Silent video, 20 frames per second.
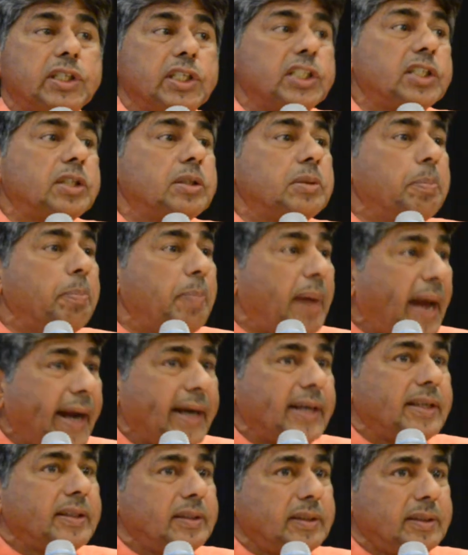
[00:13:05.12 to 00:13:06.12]
is bad.
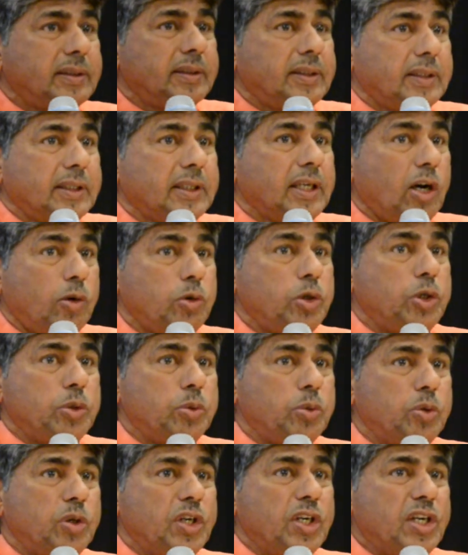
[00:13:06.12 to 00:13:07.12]
How do
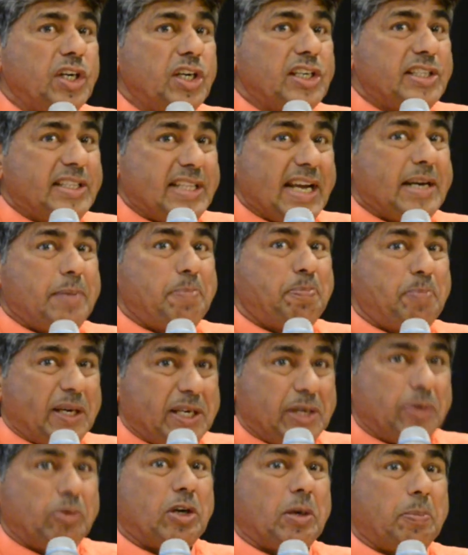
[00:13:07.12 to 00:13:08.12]
you, that
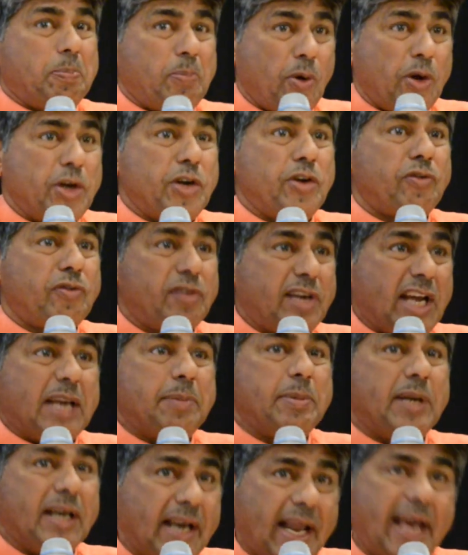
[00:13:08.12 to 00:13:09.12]
particular point of
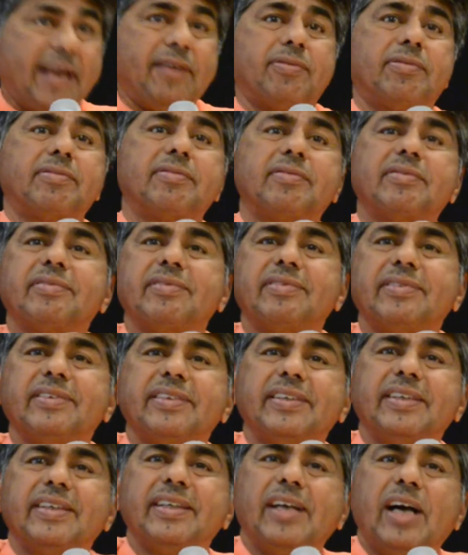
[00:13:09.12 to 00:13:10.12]
time in life,
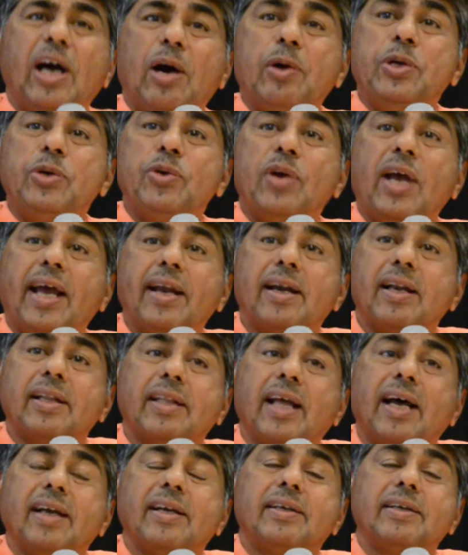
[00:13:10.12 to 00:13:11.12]
how do you handle
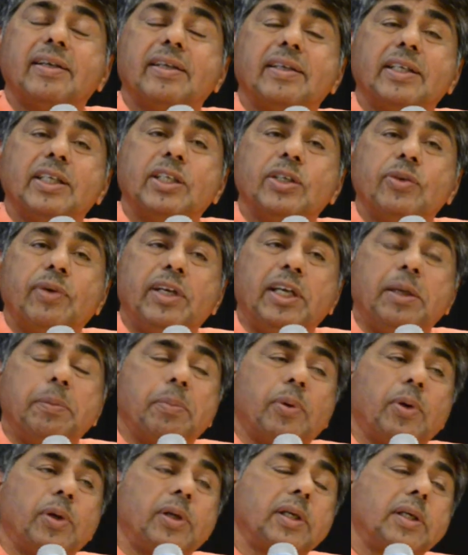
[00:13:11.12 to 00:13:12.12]
that? Very
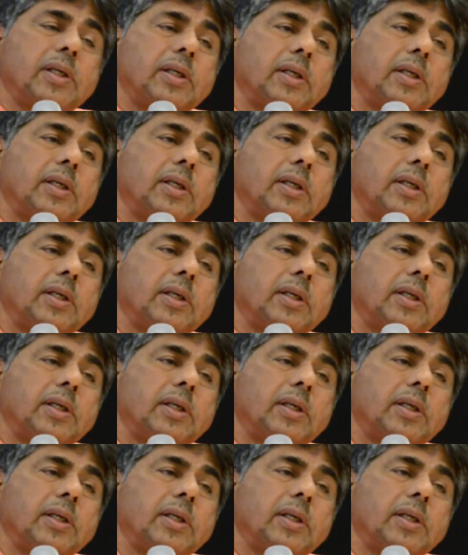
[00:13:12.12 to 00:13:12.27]
important.